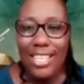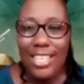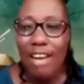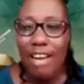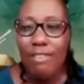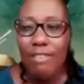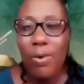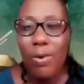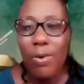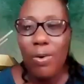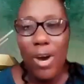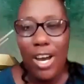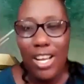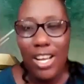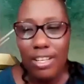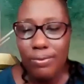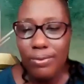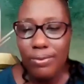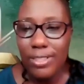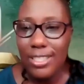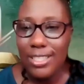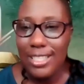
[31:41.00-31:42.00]
Have a
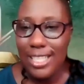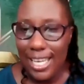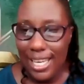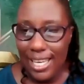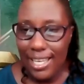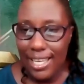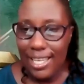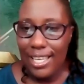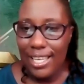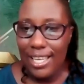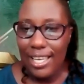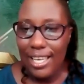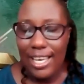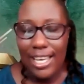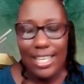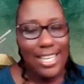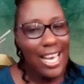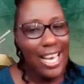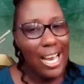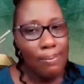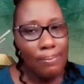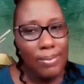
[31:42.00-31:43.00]
wonderful day
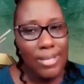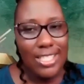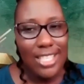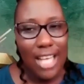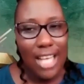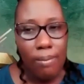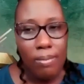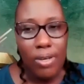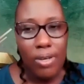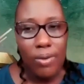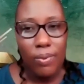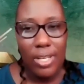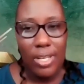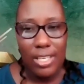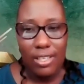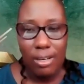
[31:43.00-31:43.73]
and happy Sabbath when